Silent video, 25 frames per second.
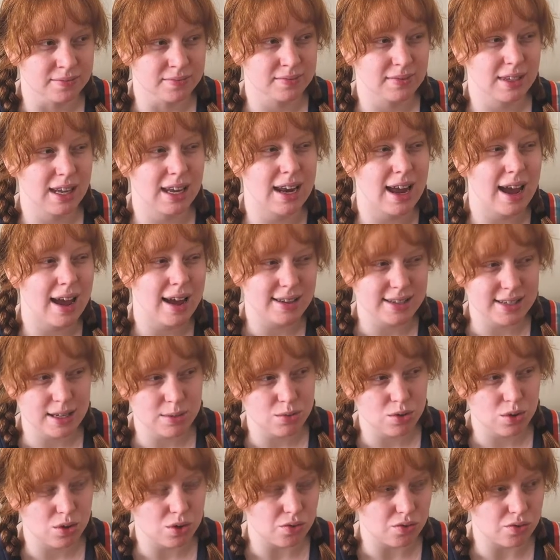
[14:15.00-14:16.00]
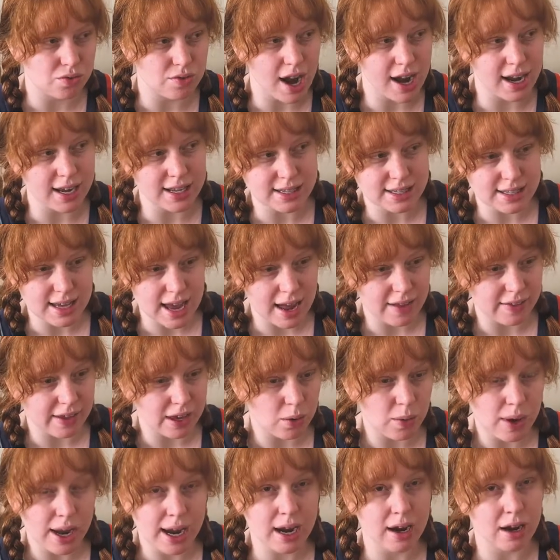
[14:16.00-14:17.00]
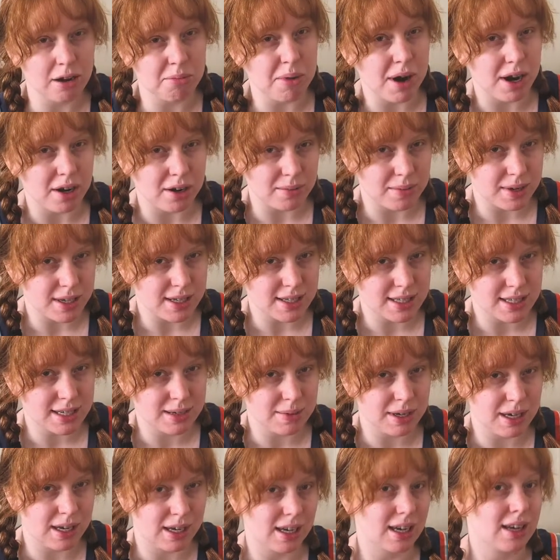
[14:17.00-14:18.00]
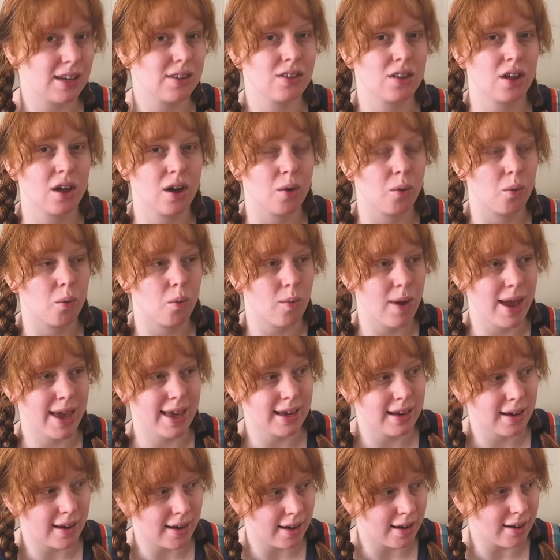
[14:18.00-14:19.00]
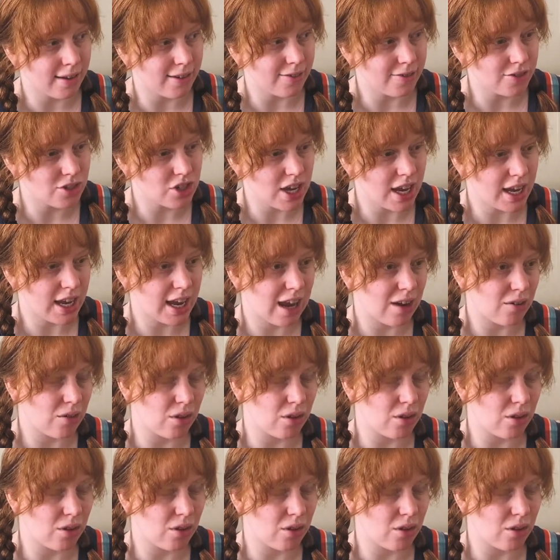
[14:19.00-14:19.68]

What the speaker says: And as I'm sort of reconciling what Harry Potter means to me in the wake of J.K.